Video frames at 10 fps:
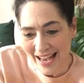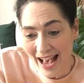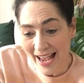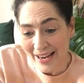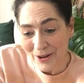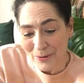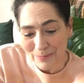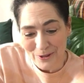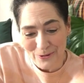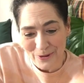I hope
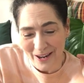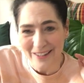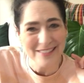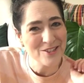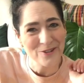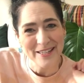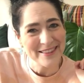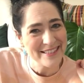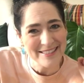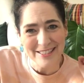you are
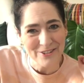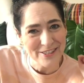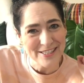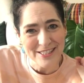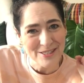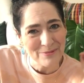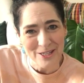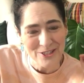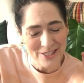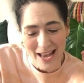enjoying this series as
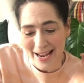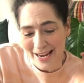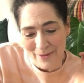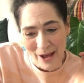much as I am.